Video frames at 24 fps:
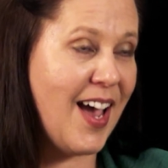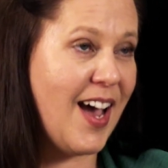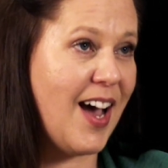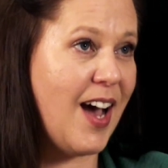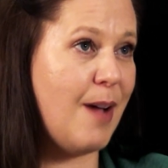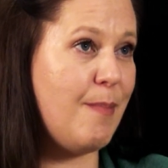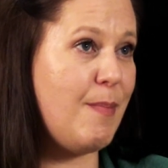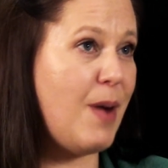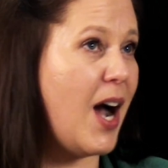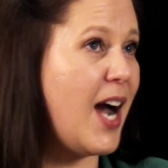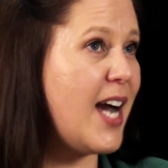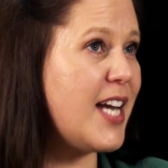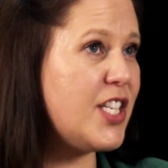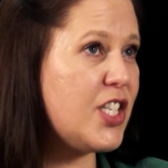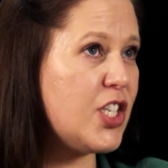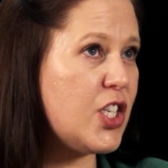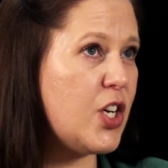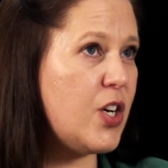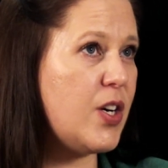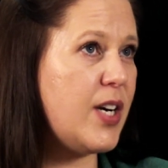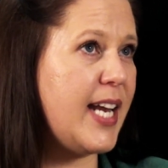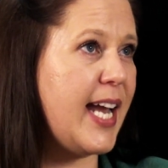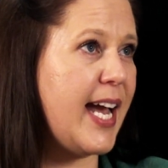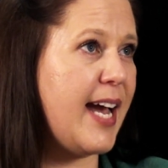I
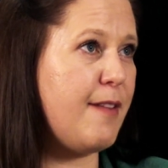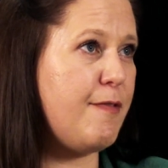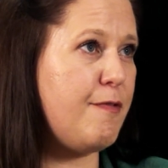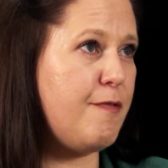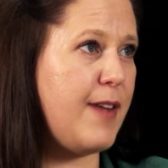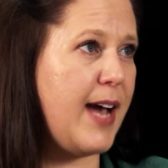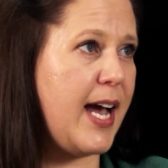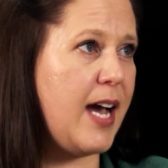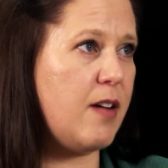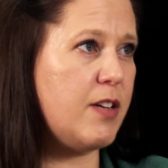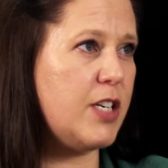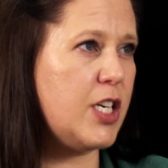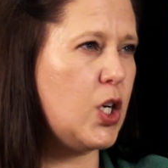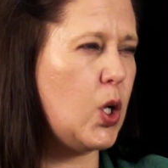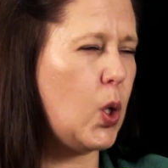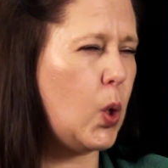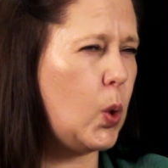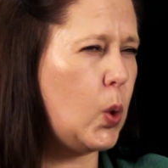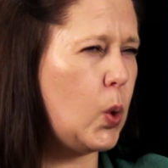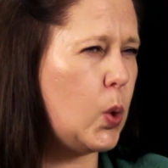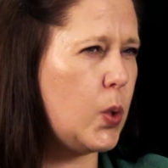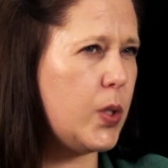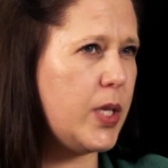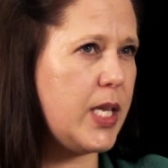certainly have found in
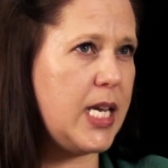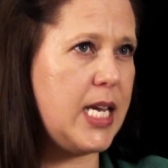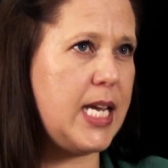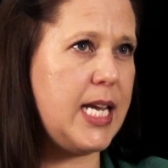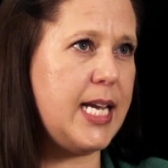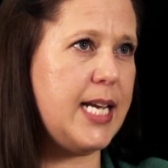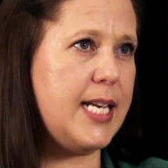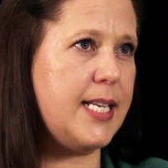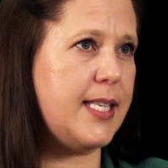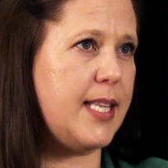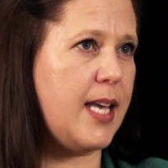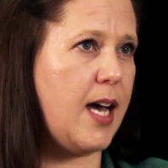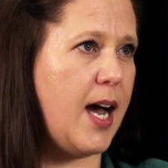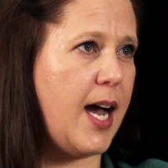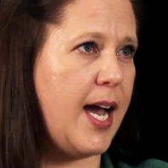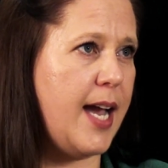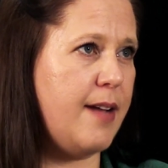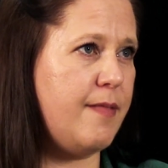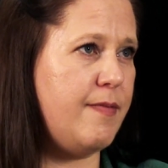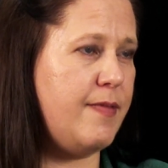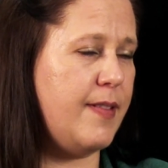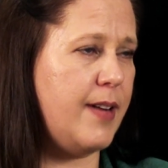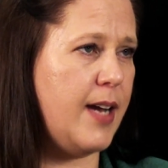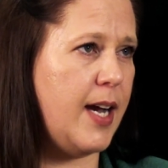all the years that
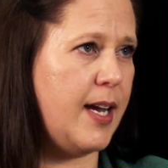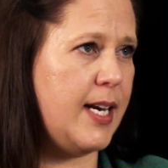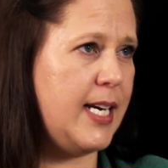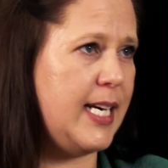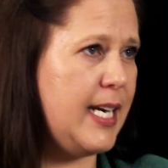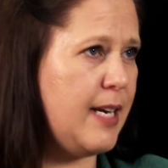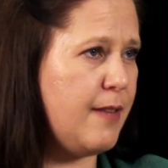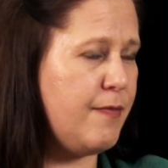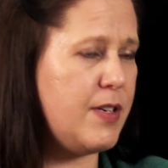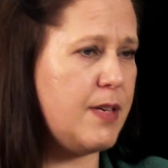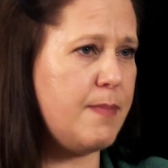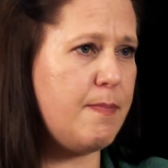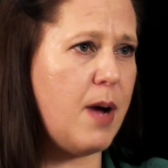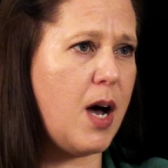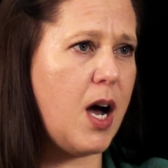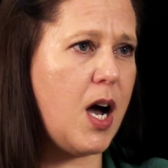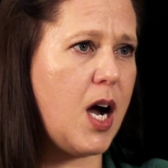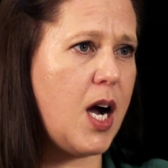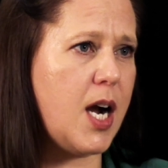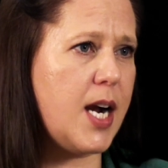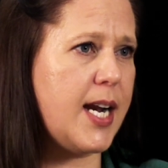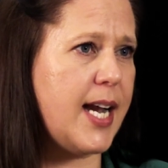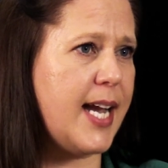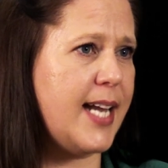I have lived
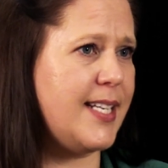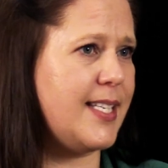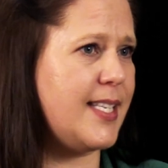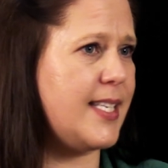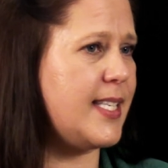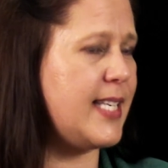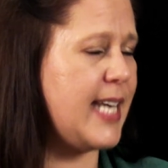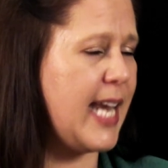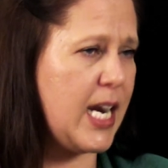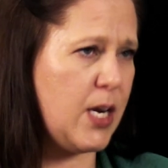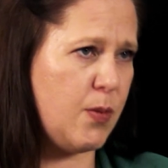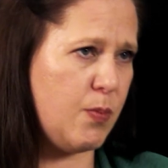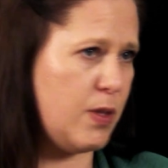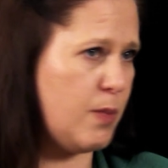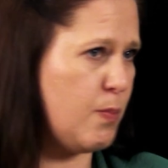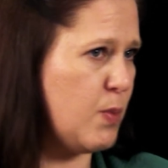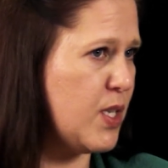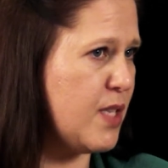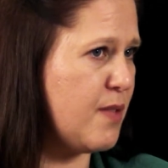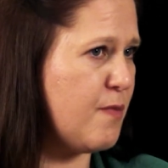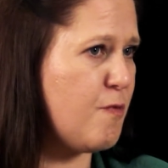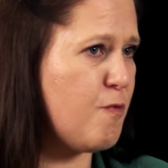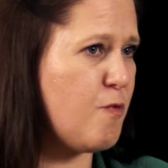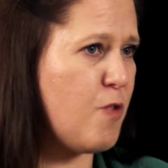among and stayed with
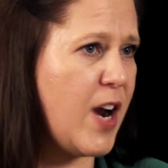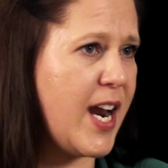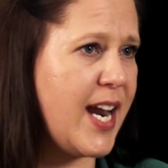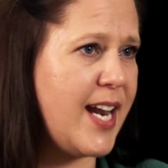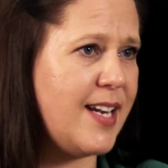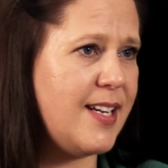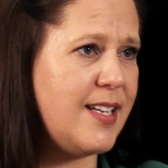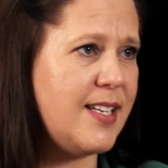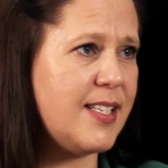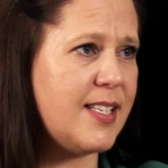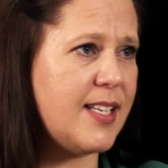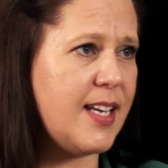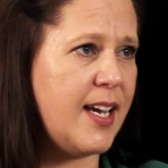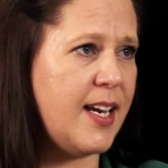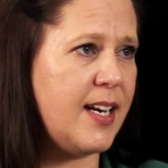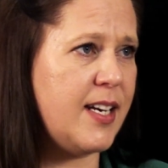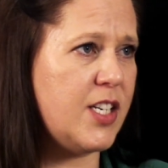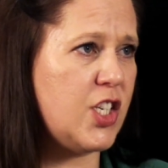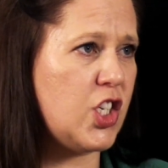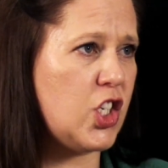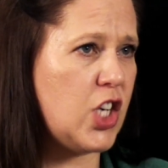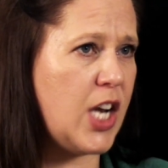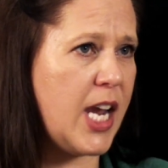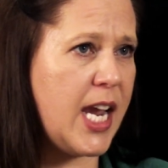Muslim friends
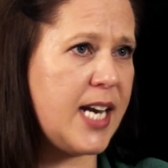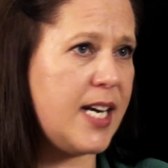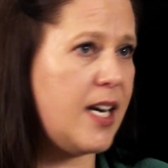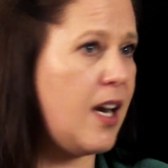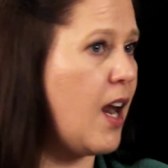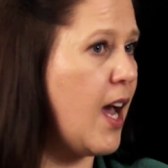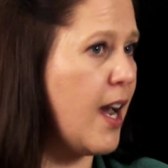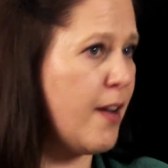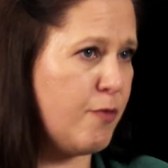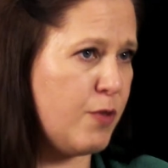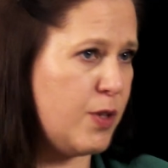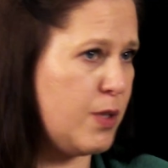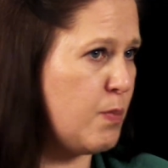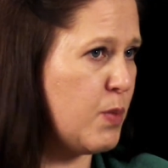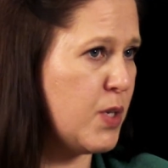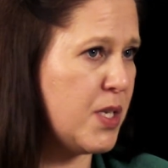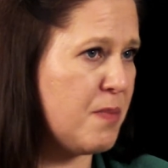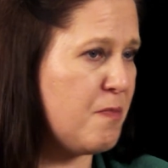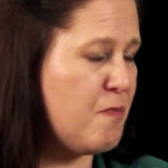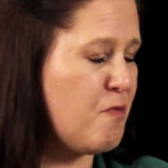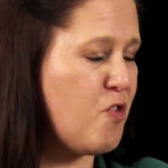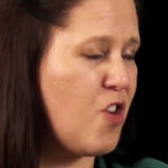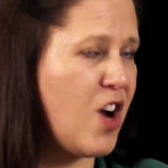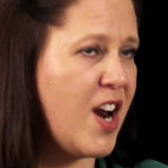and shared life with
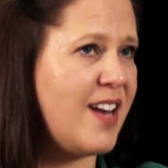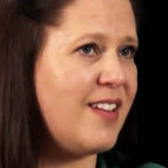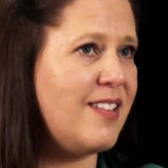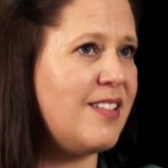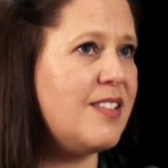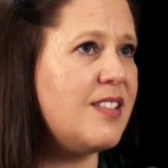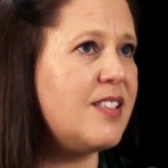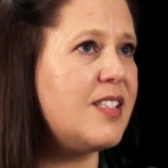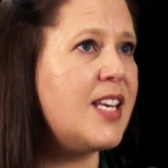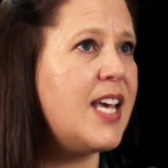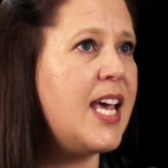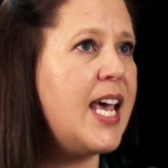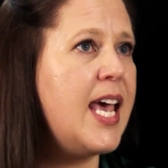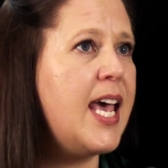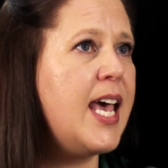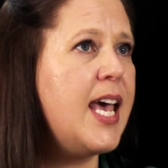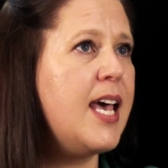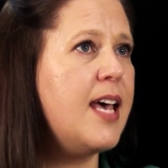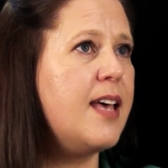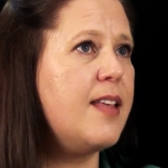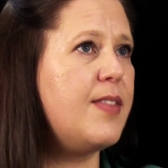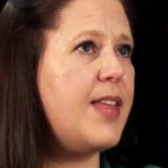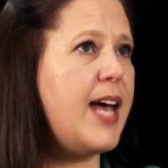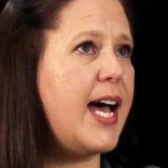Muslim friends
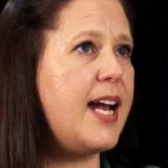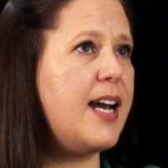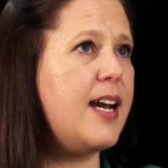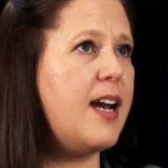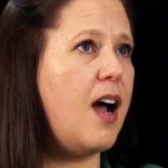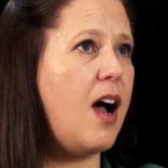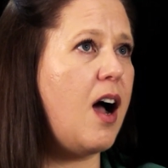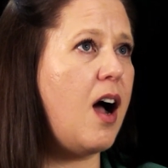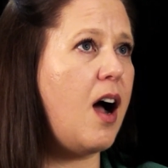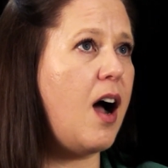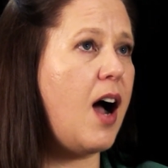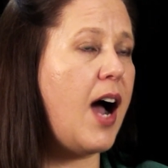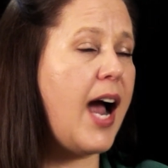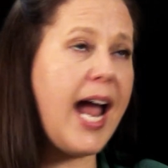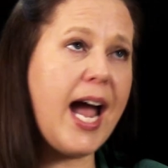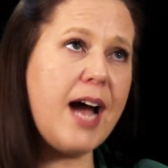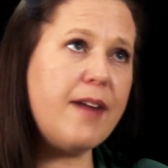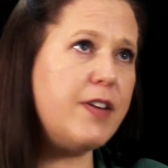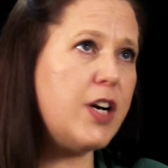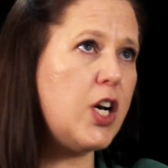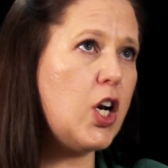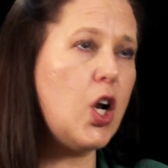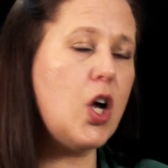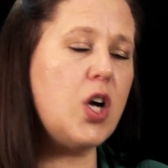that I
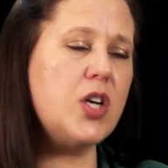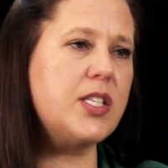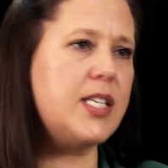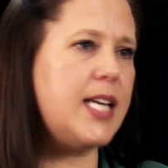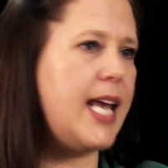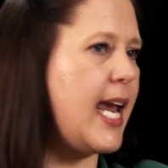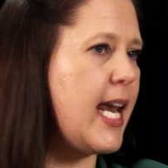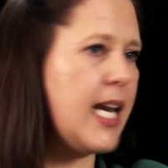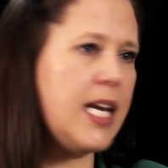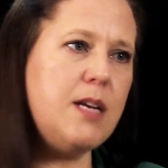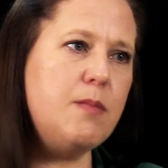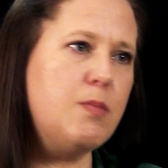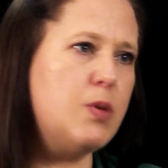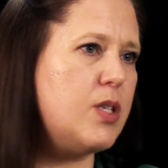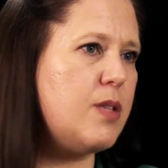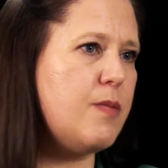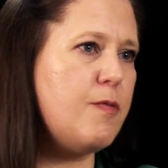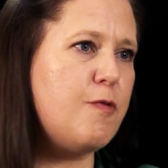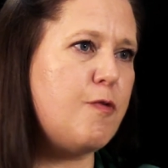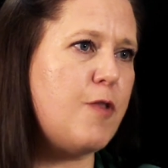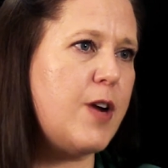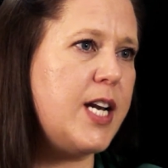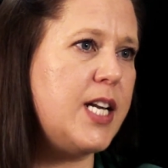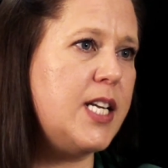haven't lost any
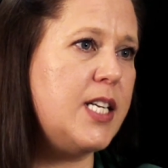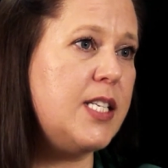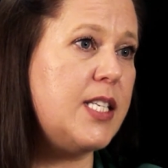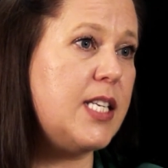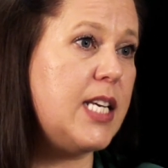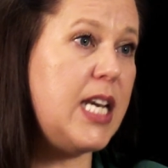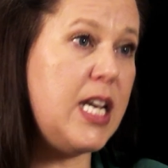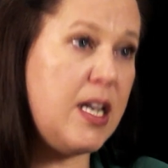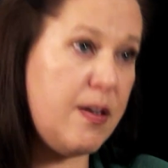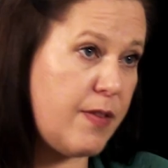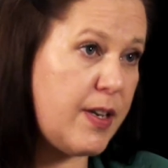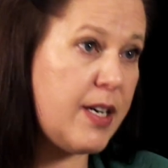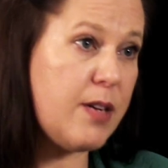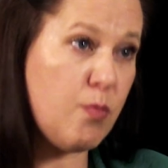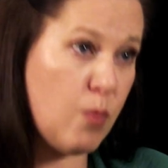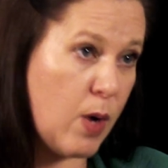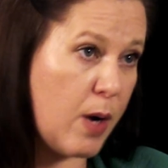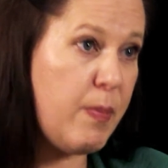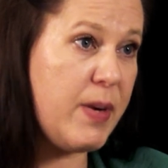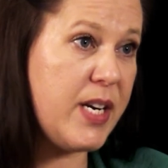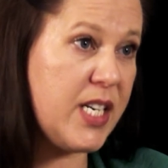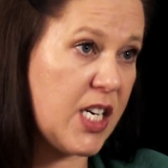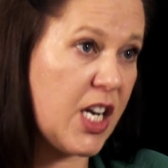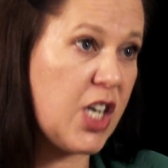Muslim friends, even
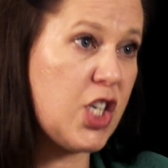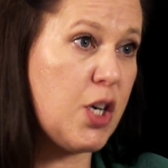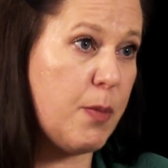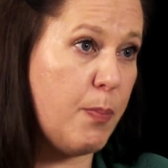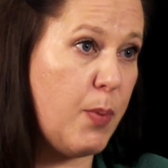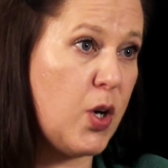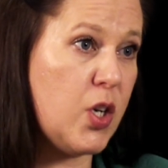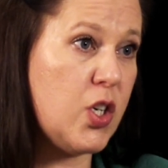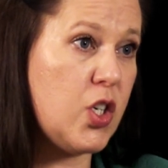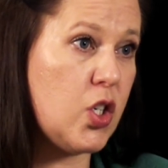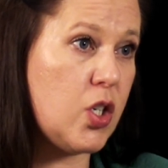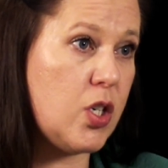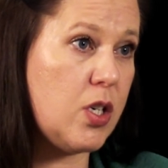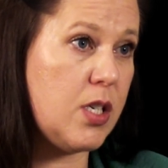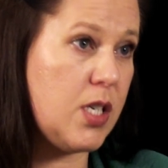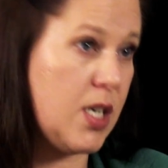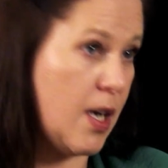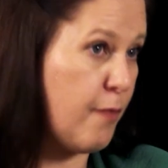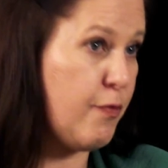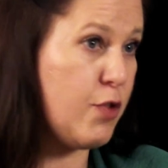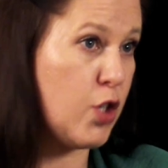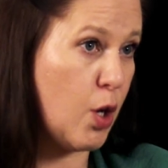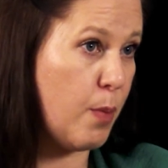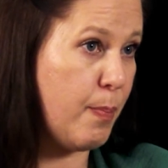when we touch upon
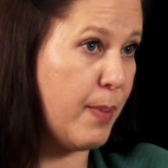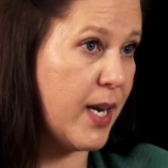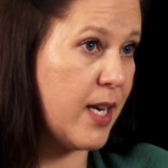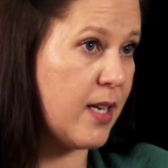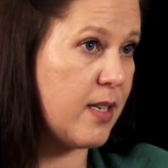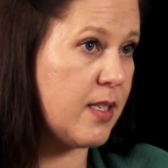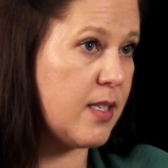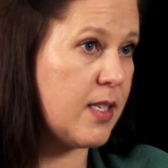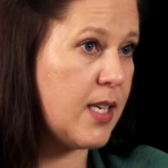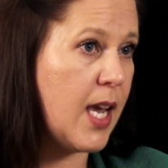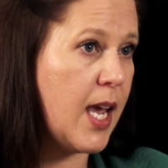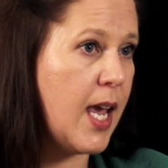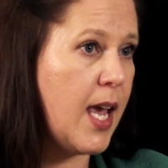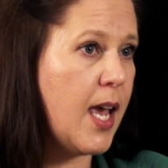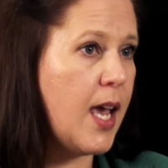tough topics.